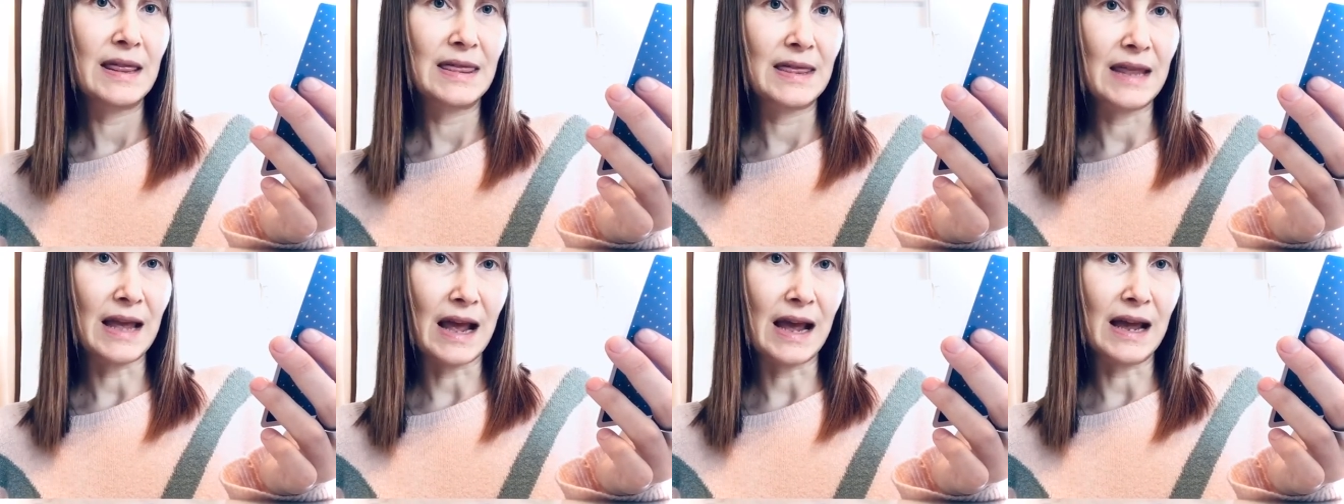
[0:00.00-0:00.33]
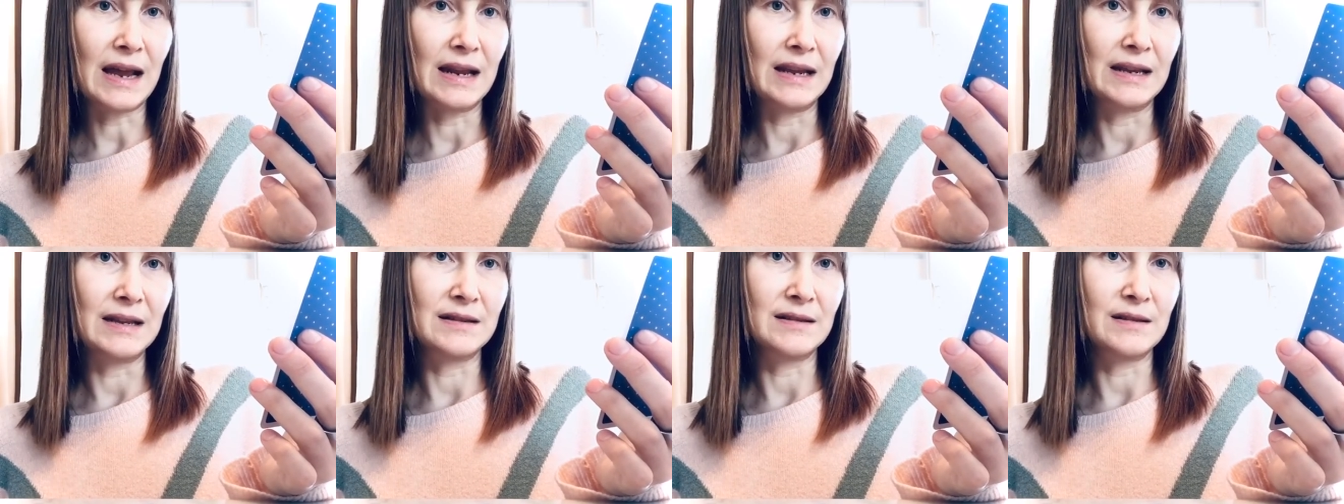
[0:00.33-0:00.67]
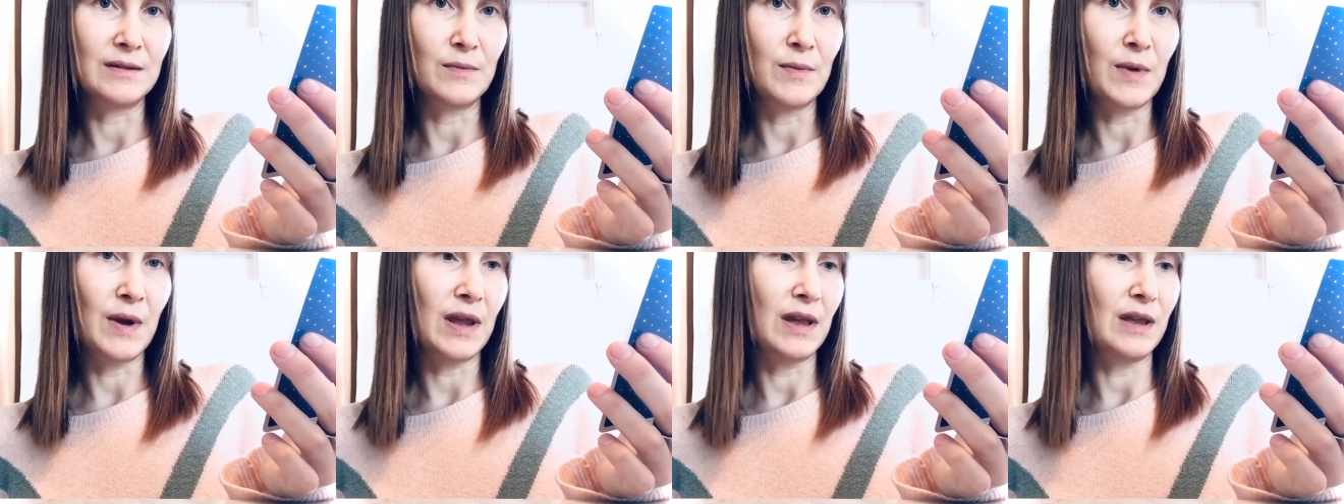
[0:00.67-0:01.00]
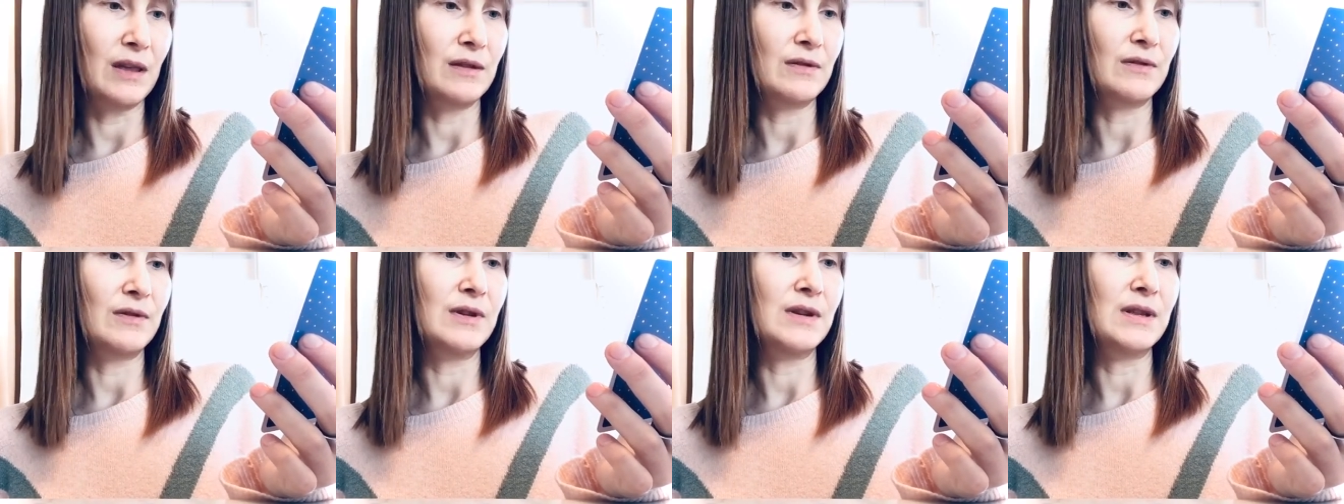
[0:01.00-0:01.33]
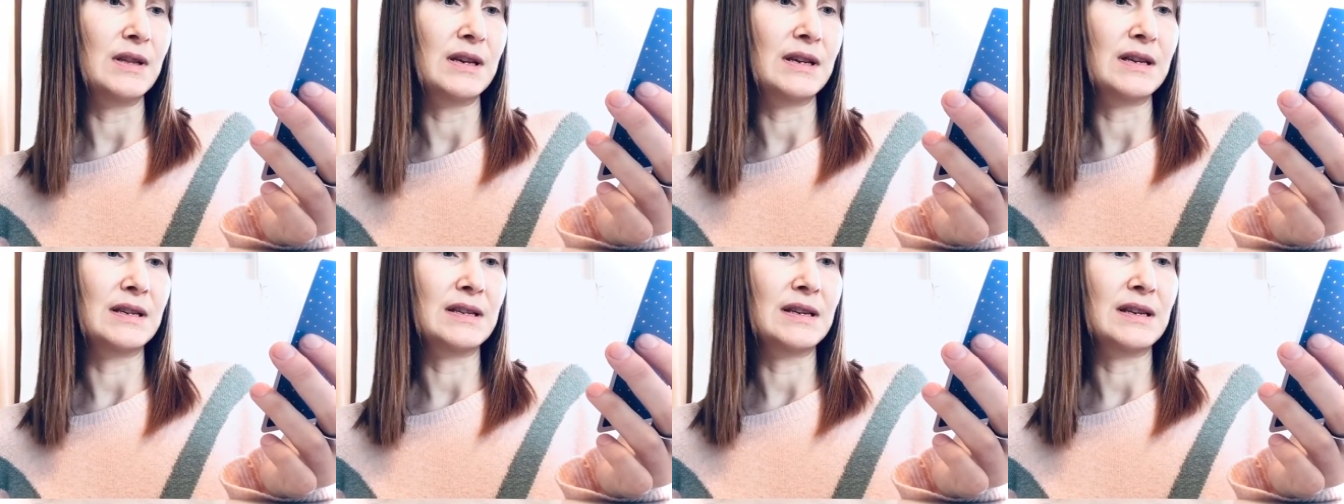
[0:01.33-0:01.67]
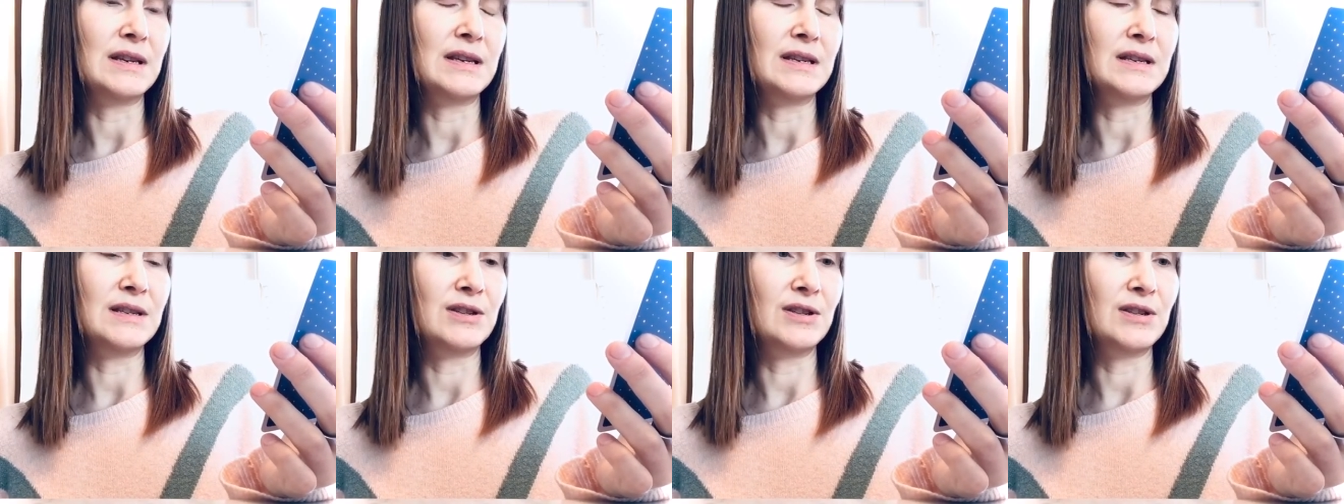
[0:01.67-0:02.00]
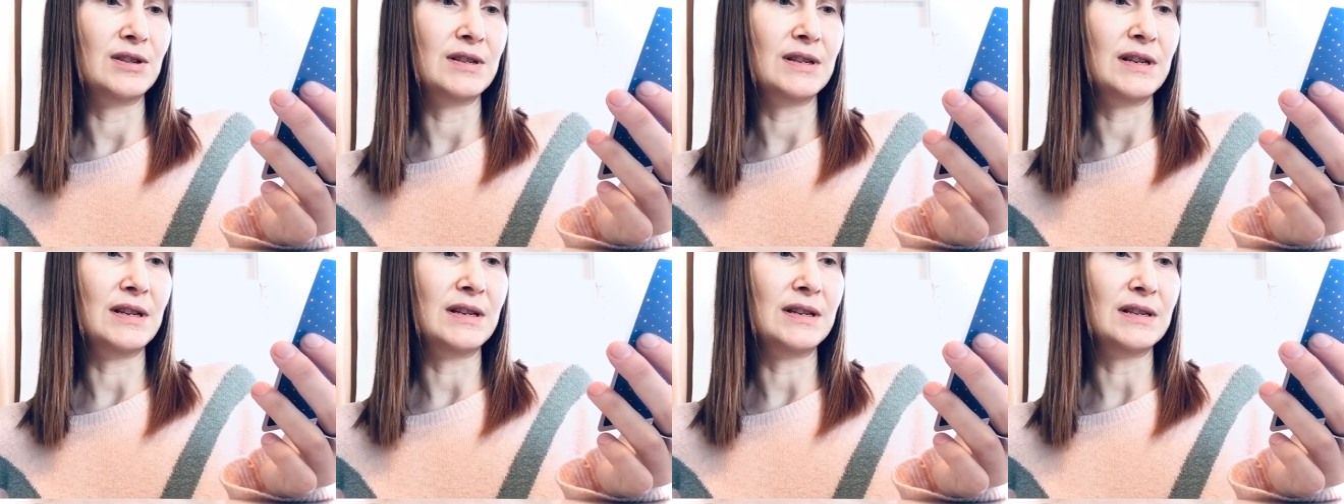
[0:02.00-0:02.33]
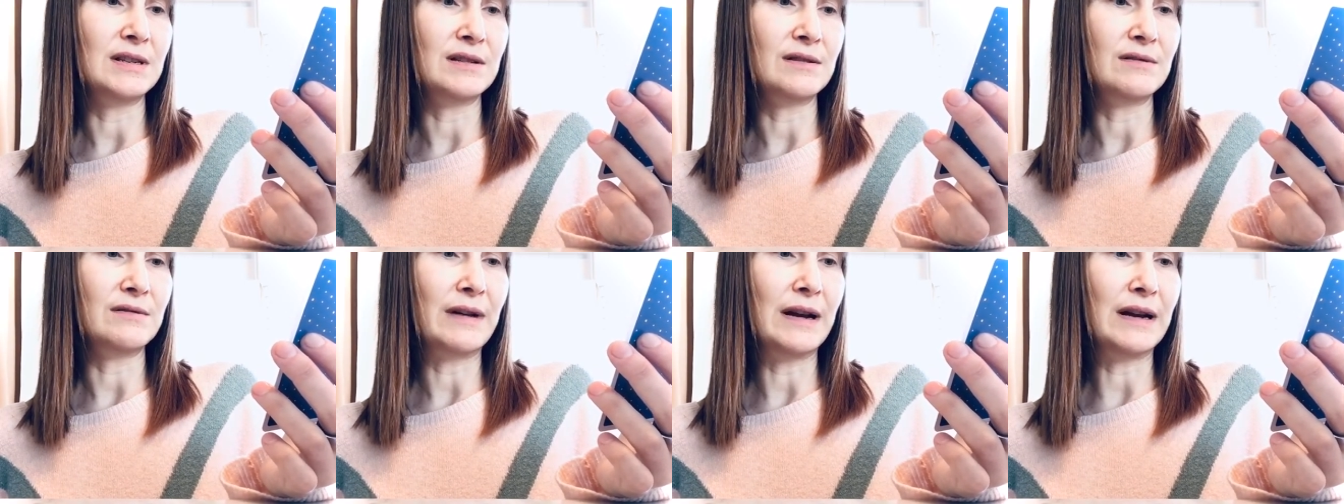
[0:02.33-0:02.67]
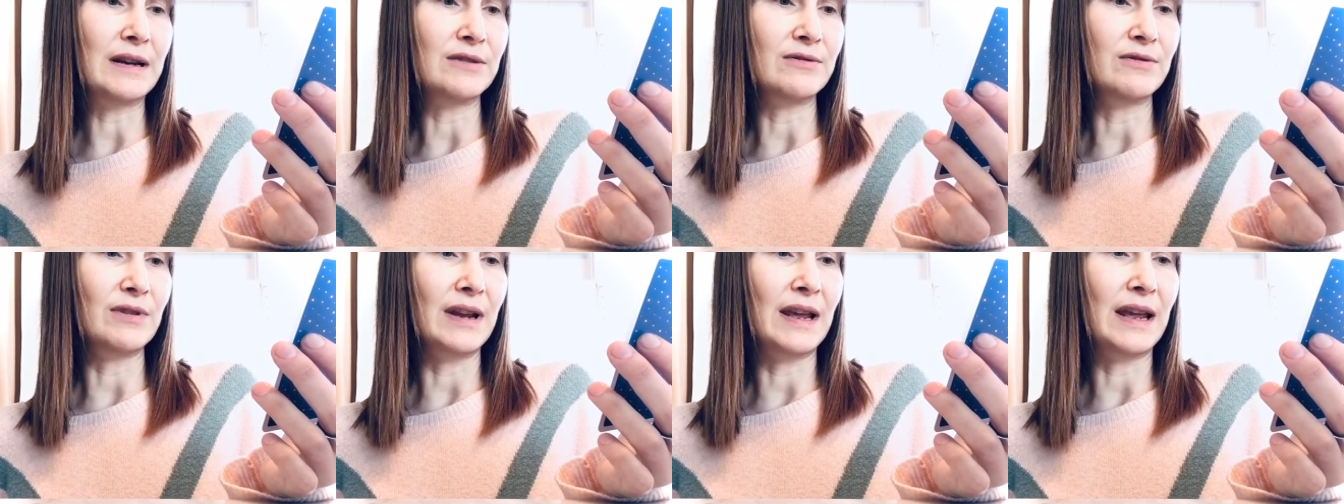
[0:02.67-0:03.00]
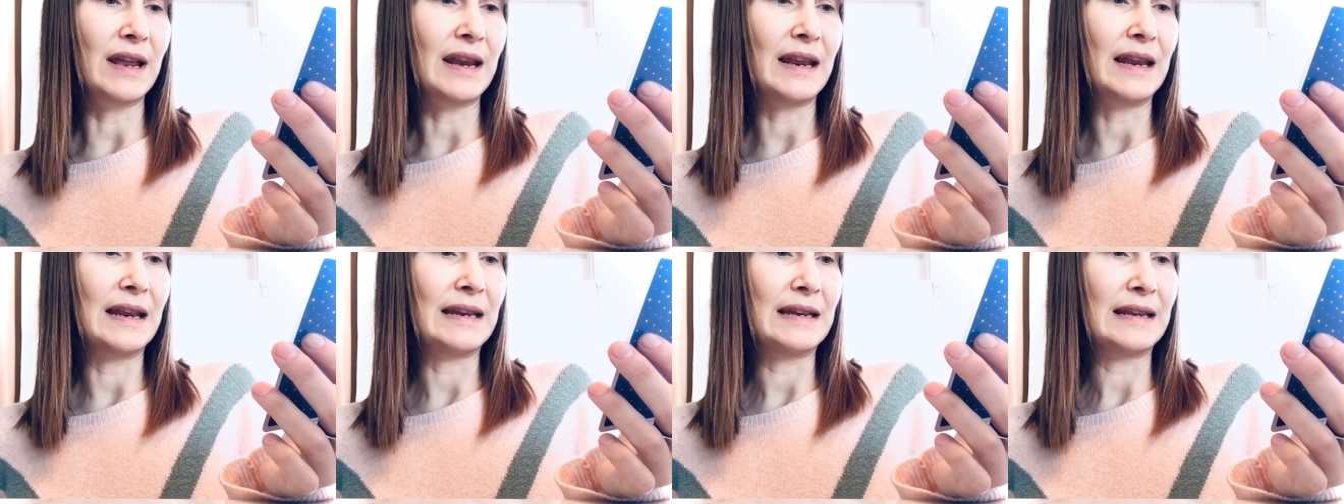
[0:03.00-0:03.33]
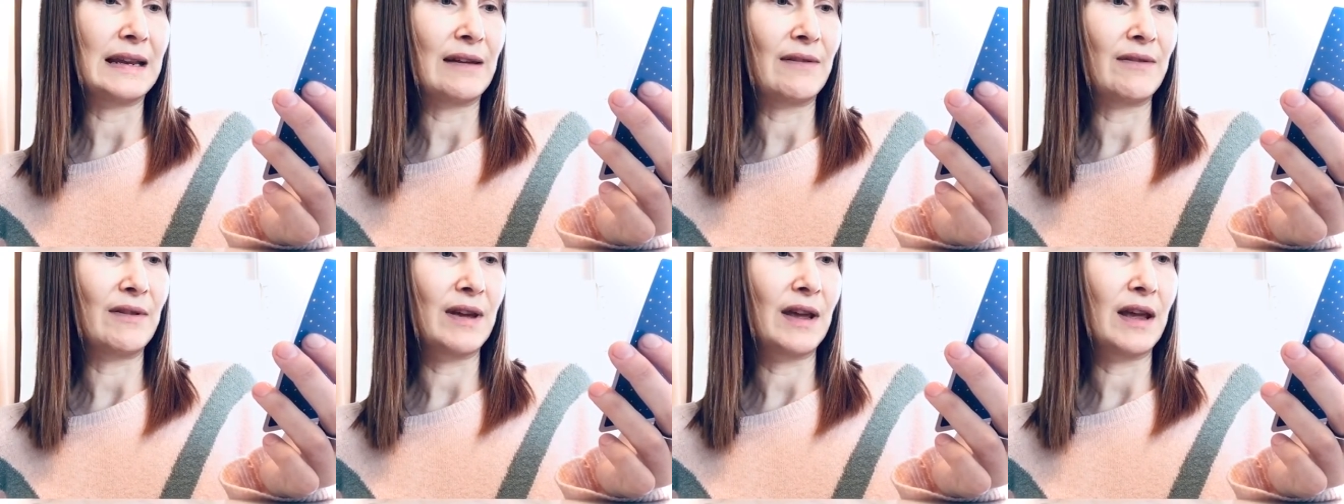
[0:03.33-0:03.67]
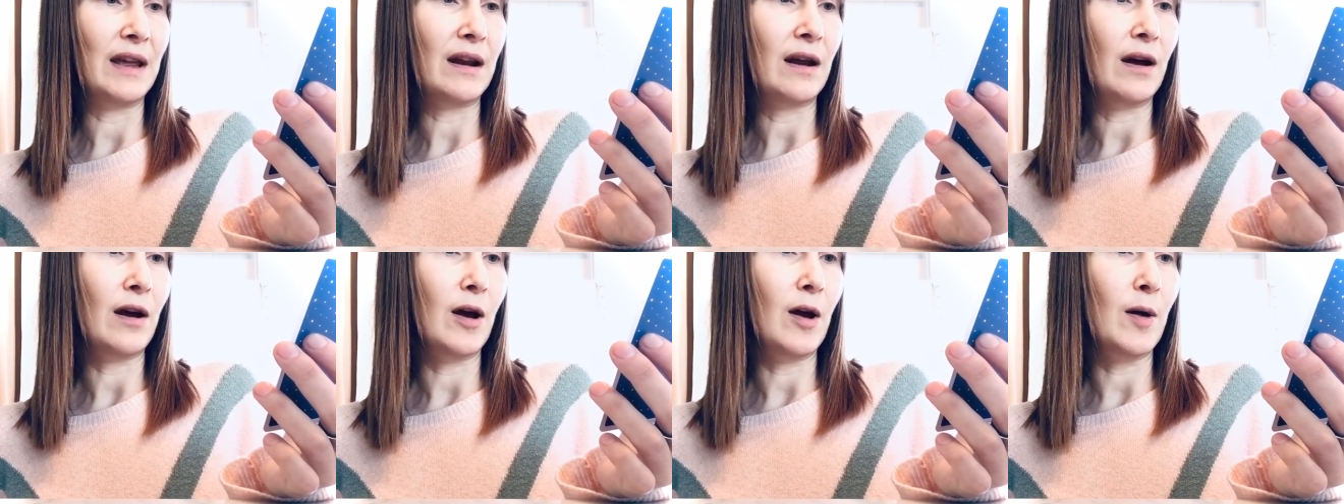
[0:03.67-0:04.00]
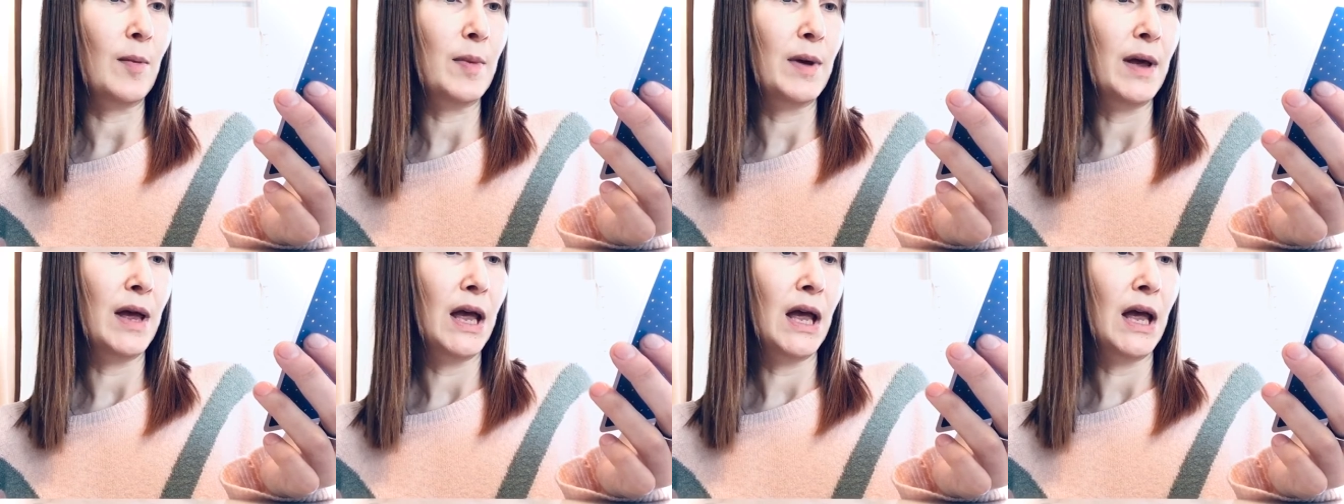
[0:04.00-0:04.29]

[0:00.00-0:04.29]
that is the way through this, is just in surrendering it, in giving it up.